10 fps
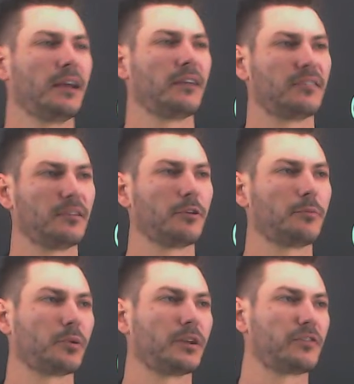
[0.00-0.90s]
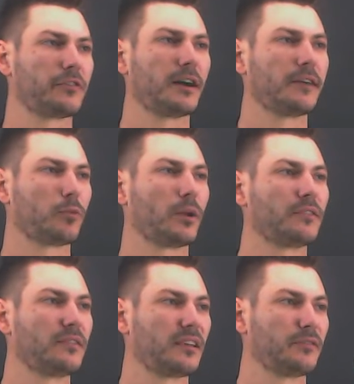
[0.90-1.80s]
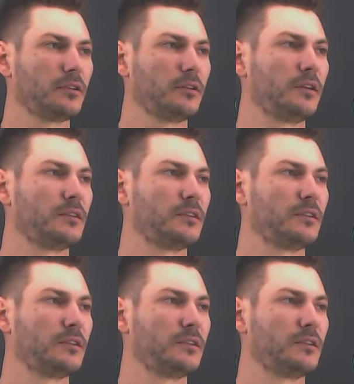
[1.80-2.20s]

0.517